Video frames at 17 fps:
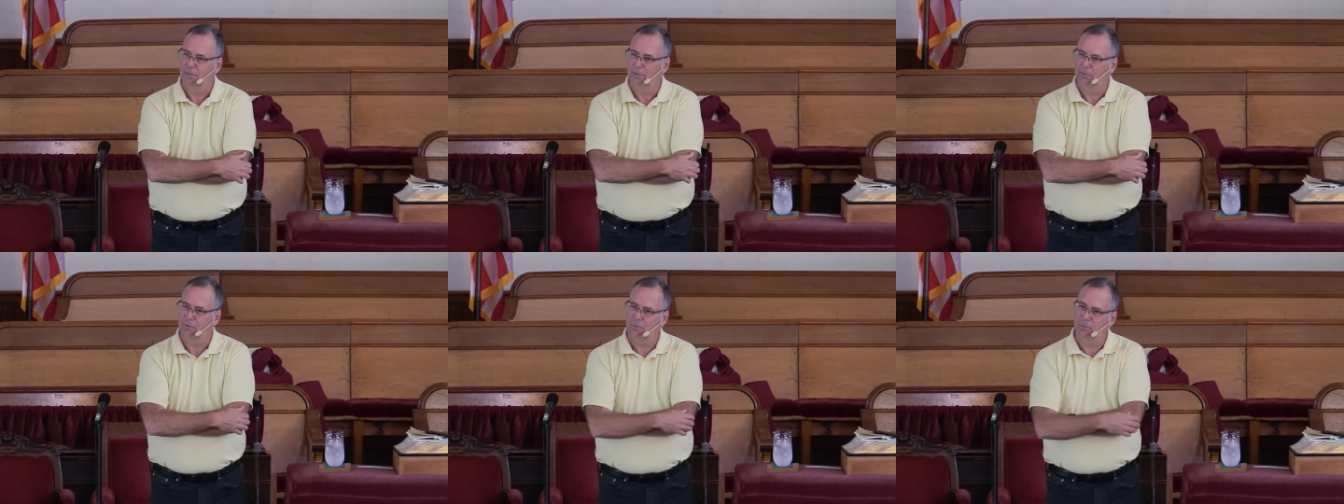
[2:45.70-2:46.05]

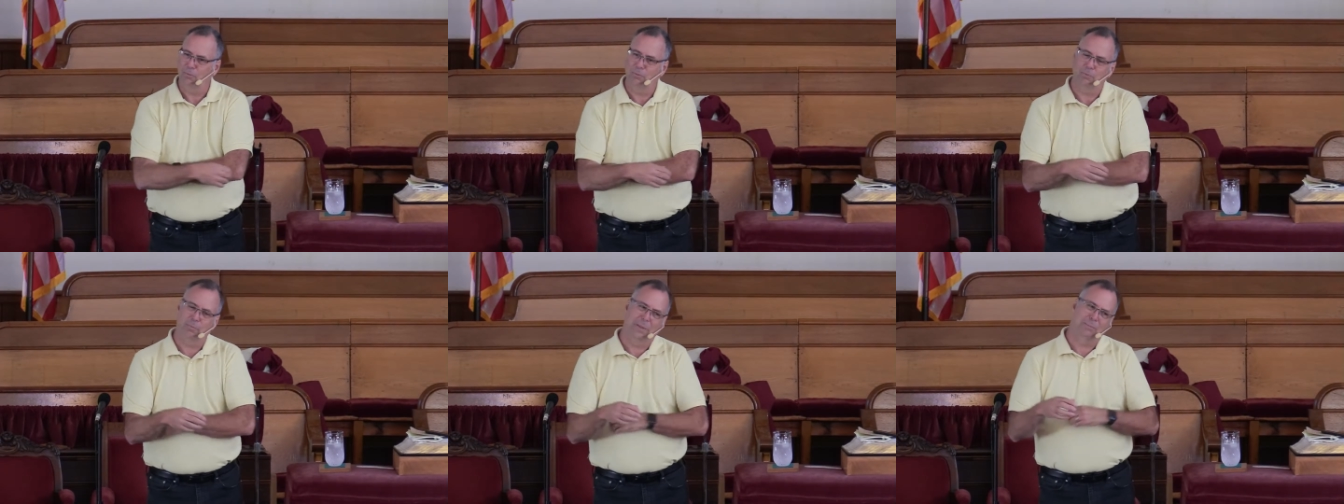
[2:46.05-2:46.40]

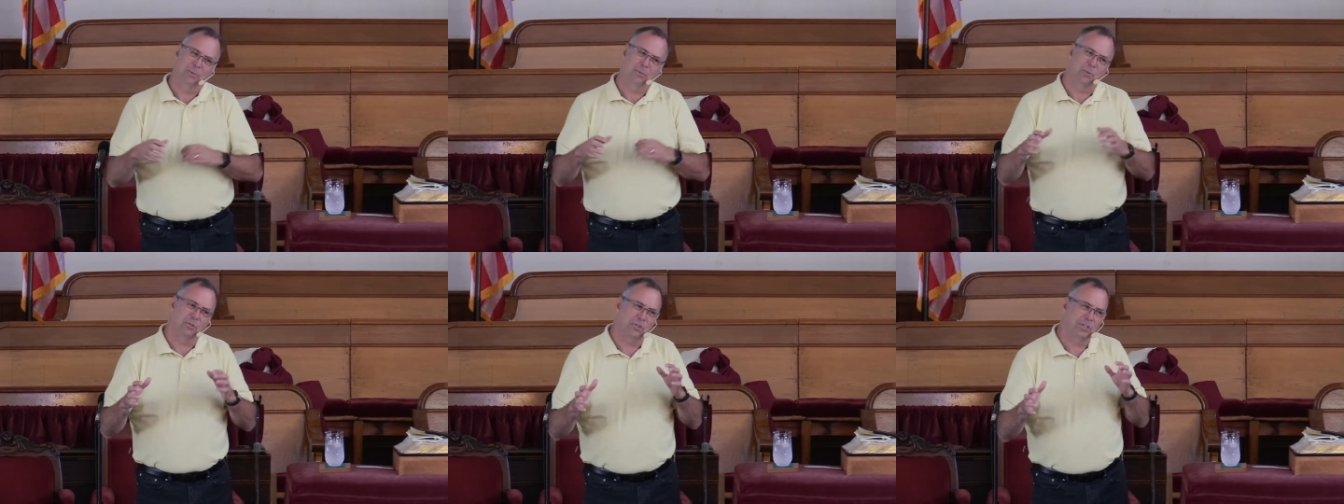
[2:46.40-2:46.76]
So
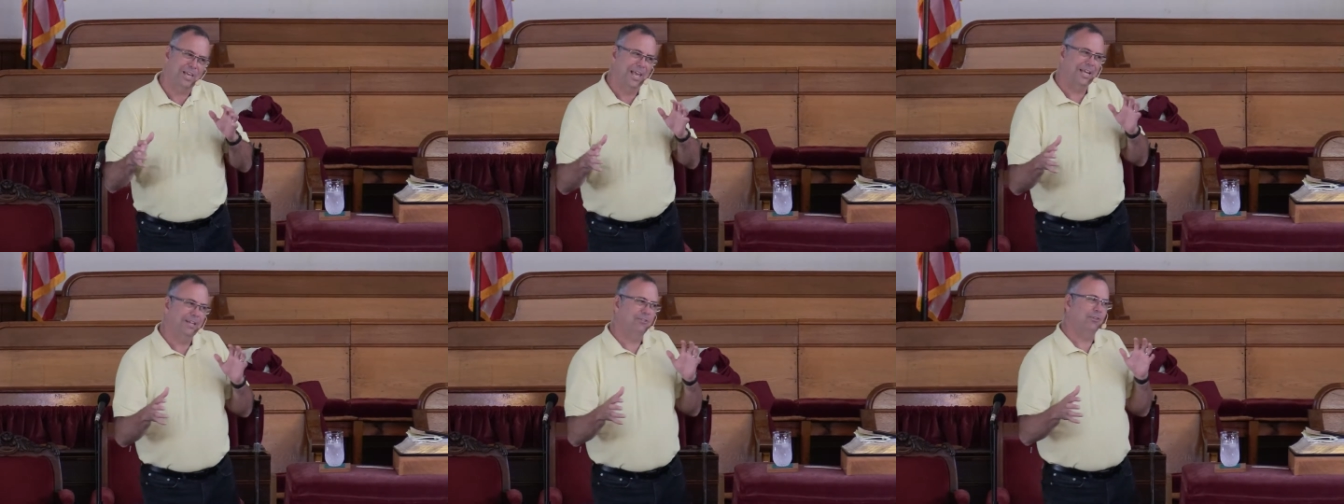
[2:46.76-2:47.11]
maybe what she
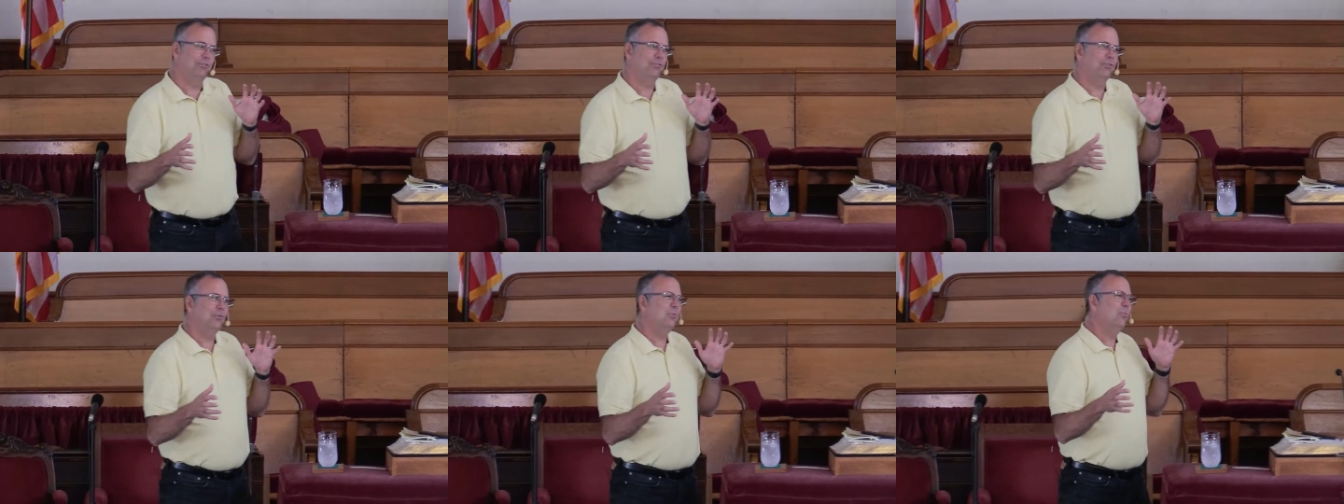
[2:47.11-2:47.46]
had to
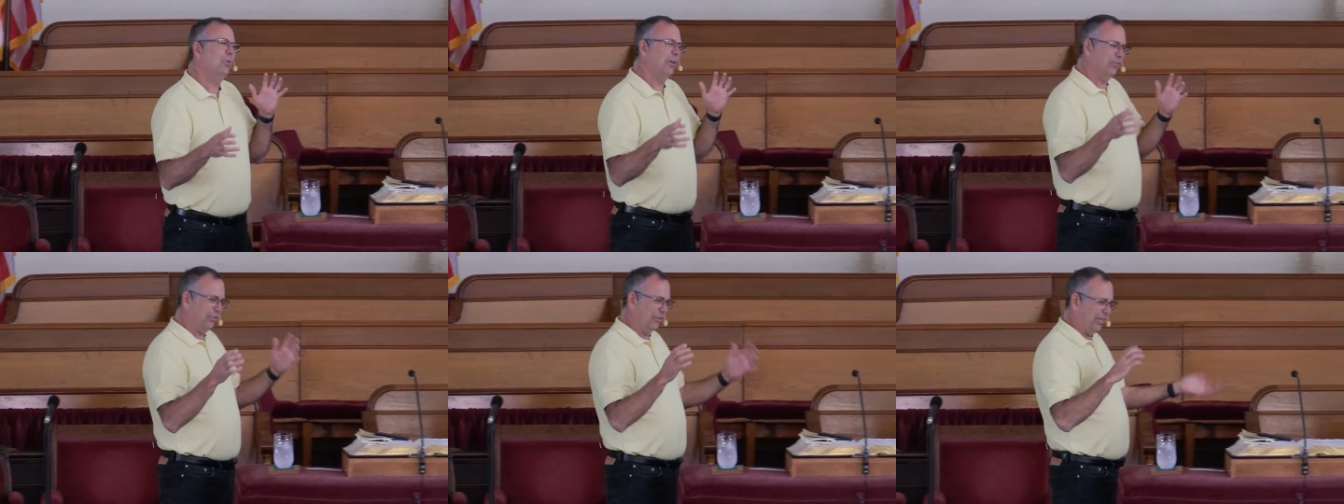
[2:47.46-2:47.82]
do
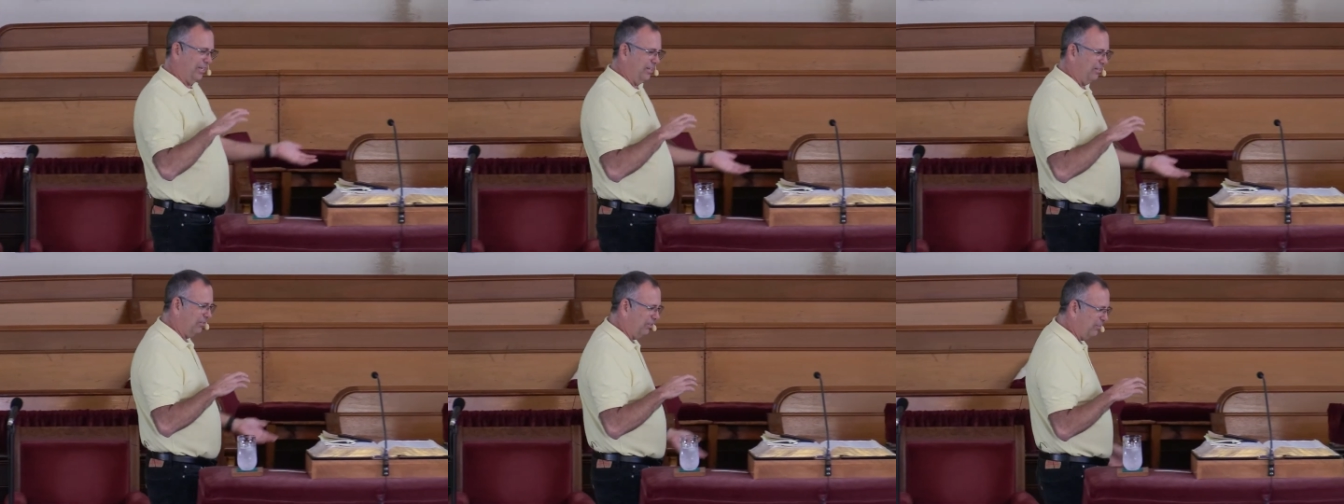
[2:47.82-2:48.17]
wasn't
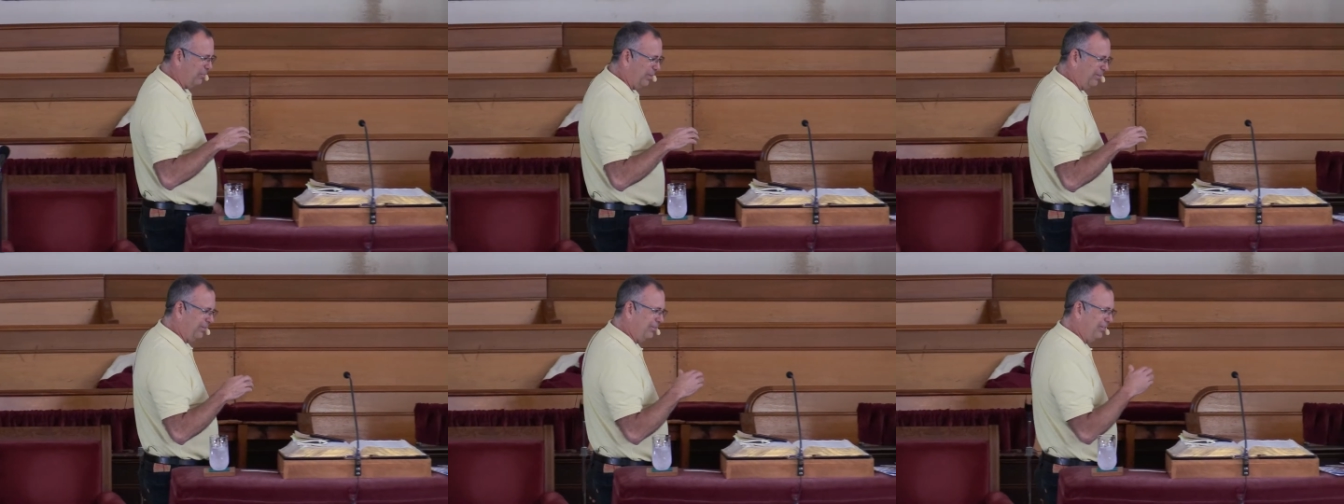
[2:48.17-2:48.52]
easy,
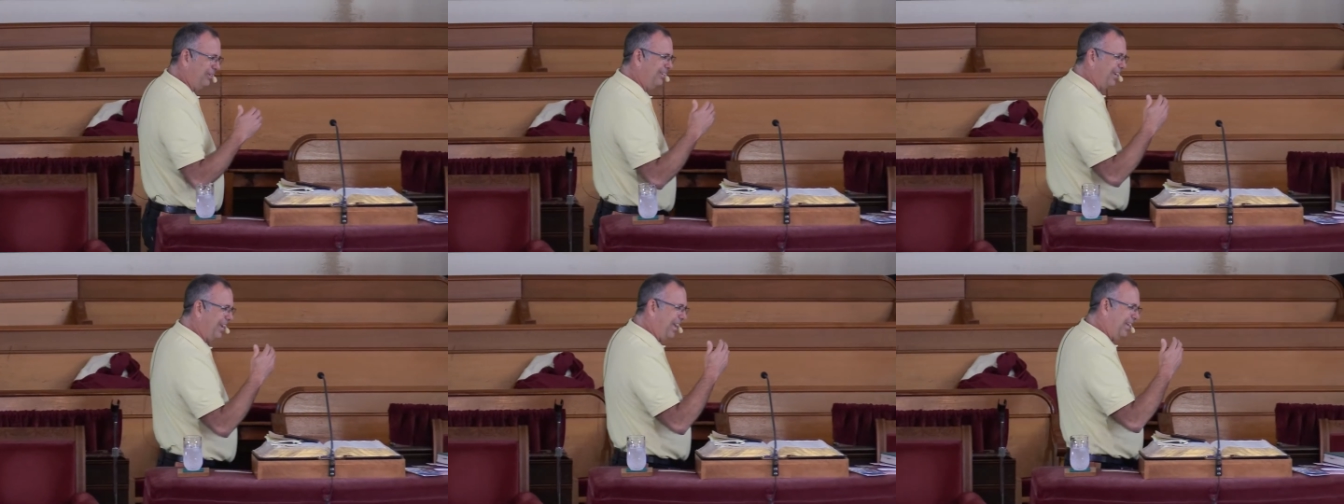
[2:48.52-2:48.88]
but she
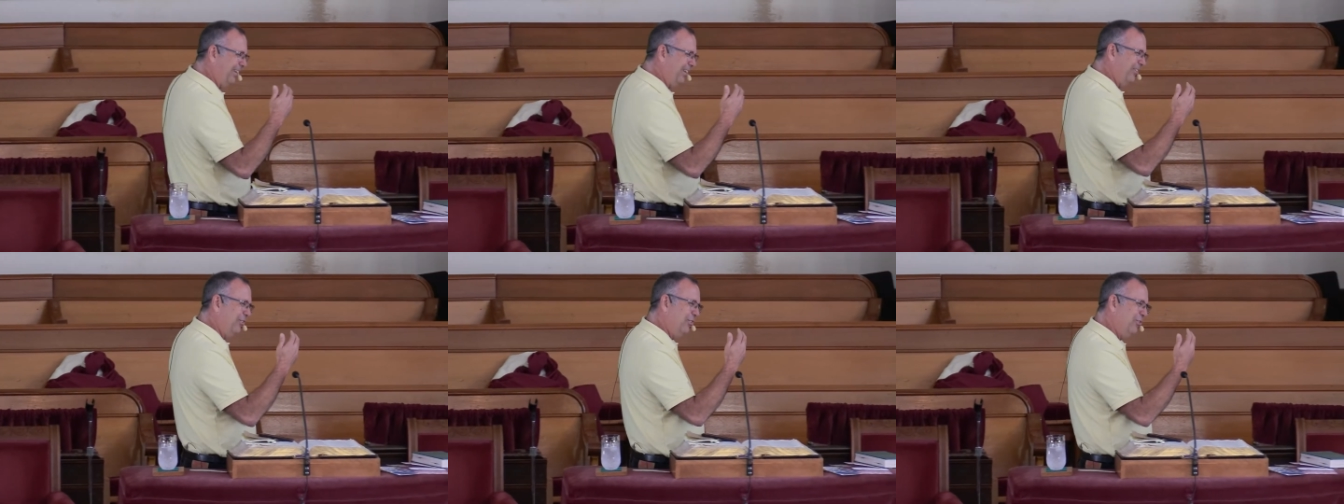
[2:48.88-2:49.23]

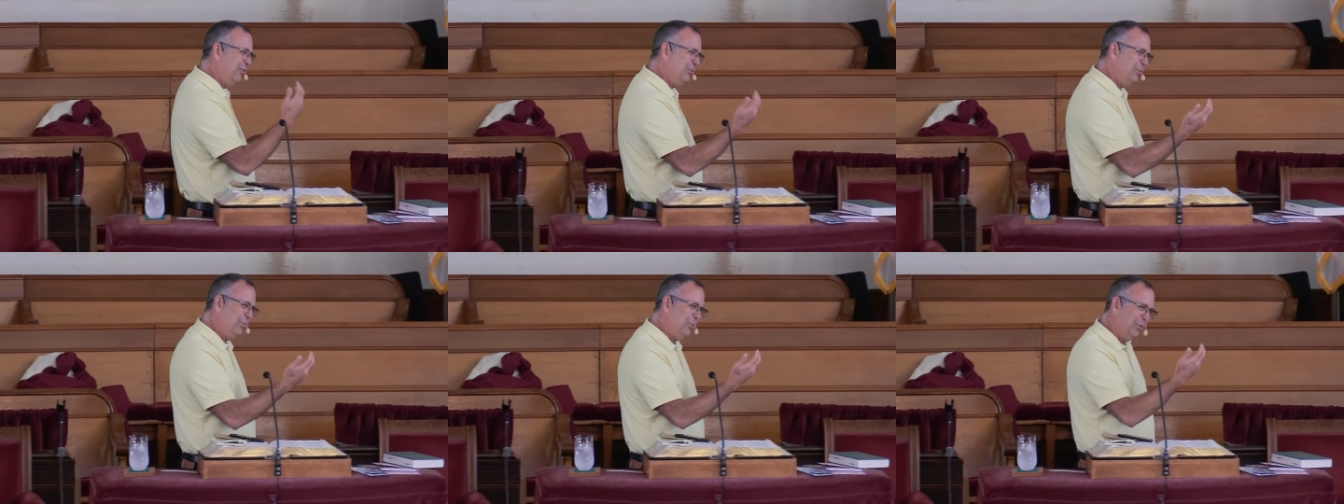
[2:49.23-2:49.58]
kind of
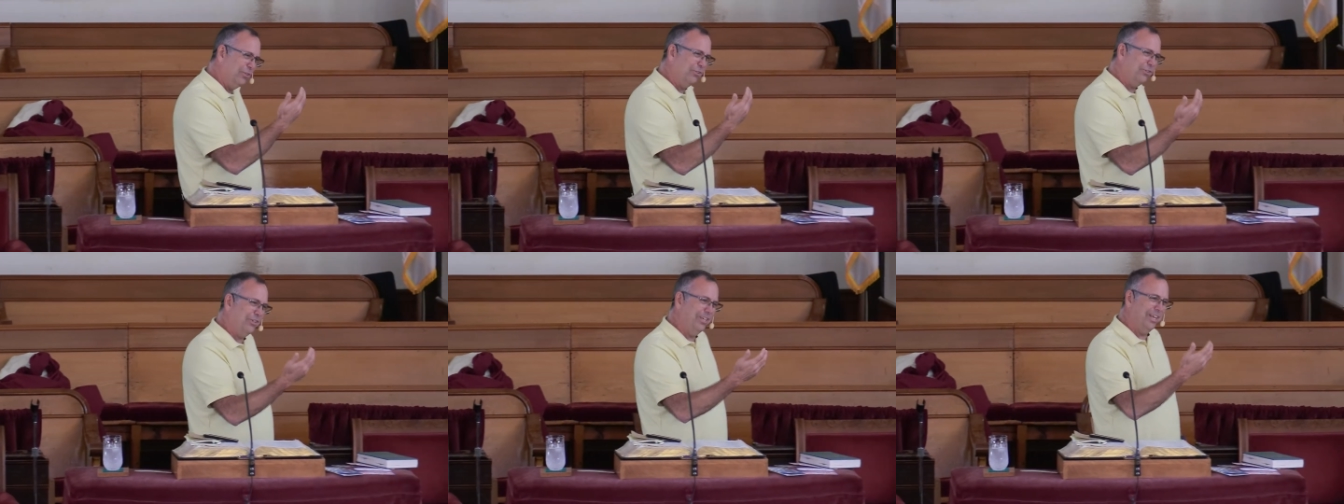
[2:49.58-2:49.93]
knew
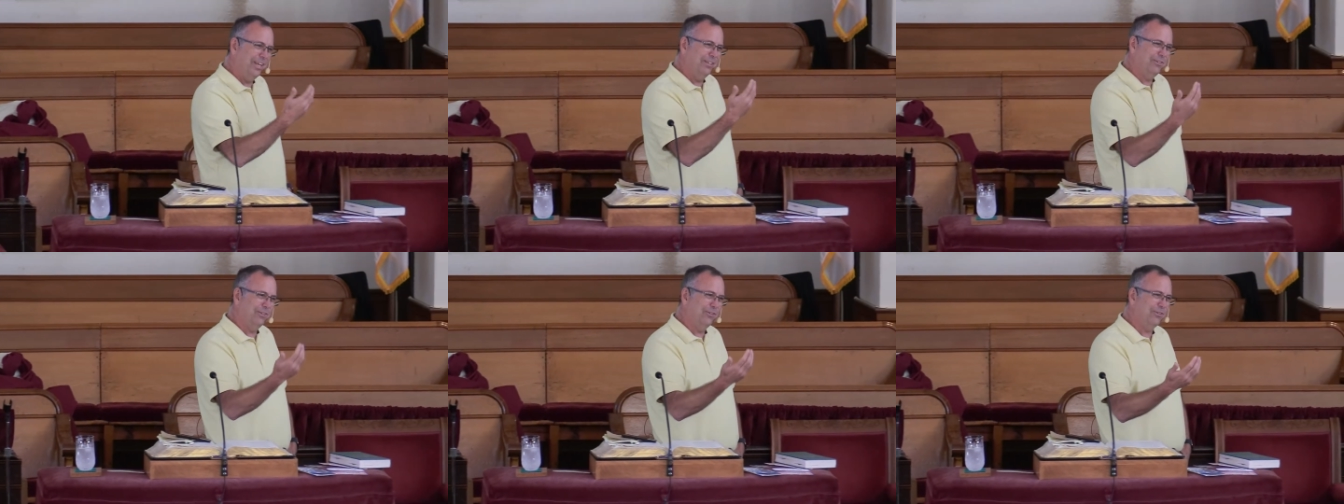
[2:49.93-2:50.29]
what she
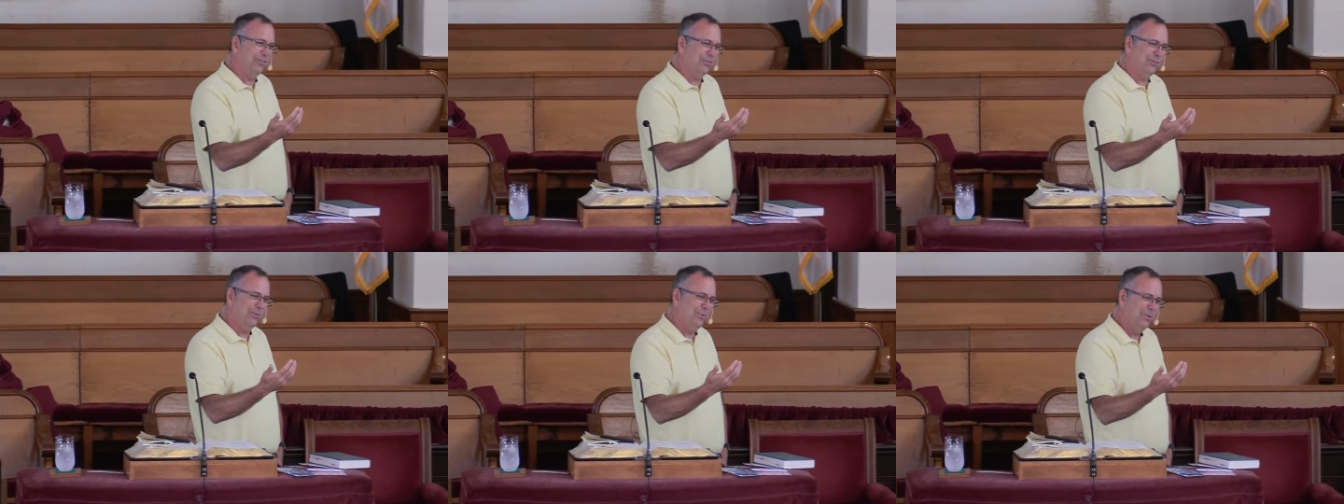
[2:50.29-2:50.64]
had to
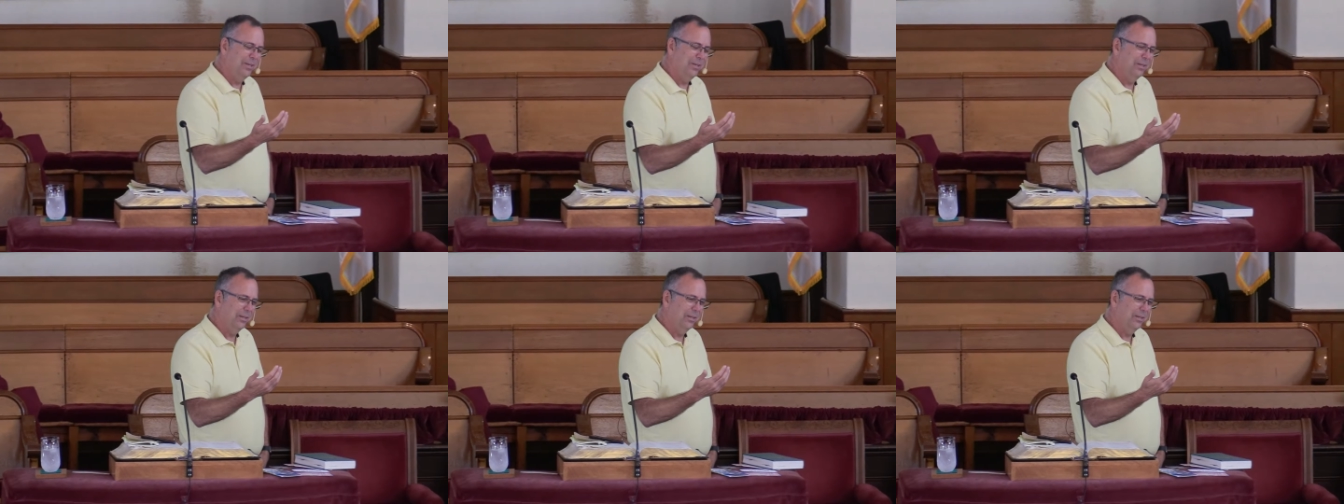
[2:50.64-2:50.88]
do.